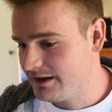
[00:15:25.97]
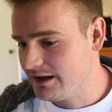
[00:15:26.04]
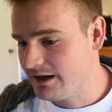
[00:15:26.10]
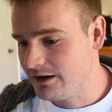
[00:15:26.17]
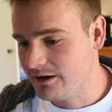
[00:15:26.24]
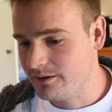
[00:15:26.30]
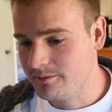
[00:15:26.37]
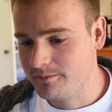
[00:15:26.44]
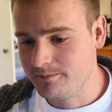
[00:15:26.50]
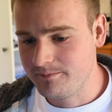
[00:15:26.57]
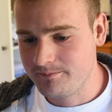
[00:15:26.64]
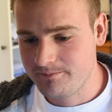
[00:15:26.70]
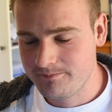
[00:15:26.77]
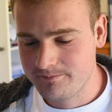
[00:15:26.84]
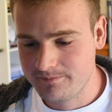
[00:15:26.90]
Um,
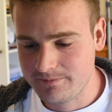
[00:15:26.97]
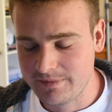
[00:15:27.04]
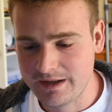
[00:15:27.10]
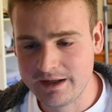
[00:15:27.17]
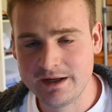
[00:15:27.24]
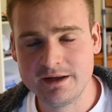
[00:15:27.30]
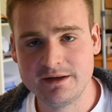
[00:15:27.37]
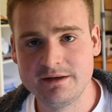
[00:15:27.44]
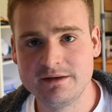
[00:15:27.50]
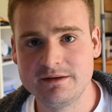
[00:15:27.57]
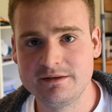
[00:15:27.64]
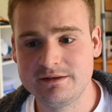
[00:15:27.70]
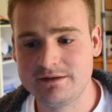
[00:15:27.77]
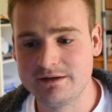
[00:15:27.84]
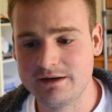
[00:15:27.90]

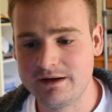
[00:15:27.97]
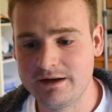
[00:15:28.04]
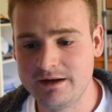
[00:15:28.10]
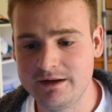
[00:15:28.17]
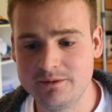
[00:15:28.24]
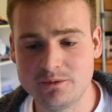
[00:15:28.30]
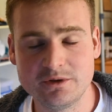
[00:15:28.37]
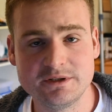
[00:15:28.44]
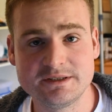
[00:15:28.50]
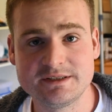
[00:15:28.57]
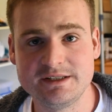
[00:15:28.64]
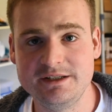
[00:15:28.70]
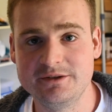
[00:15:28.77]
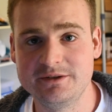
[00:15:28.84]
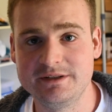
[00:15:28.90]
and I will
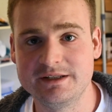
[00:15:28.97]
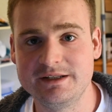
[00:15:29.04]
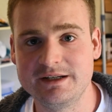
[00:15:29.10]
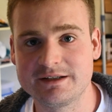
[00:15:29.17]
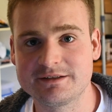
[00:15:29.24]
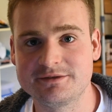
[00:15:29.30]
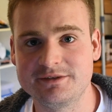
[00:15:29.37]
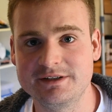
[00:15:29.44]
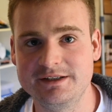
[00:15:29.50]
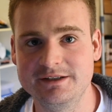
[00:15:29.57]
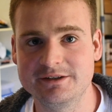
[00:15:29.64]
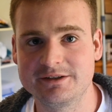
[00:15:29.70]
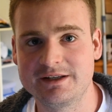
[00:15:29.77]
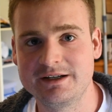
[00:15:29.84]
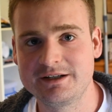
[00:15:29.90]
see you in the next
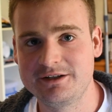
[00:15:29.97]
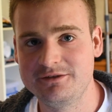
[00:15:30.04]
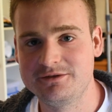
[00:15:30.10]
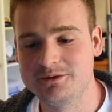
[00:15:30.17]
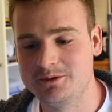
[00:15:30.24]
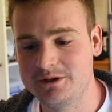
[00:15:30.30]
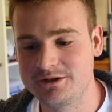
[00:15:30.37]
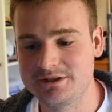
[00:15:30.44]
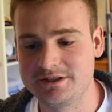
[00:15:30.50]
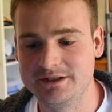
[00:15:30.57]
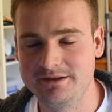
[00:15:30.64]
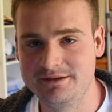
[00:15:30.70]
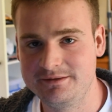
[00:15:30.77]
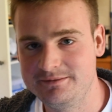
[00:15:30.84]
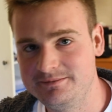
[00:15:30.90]
video. Thank you for
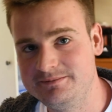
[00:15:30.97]
watching.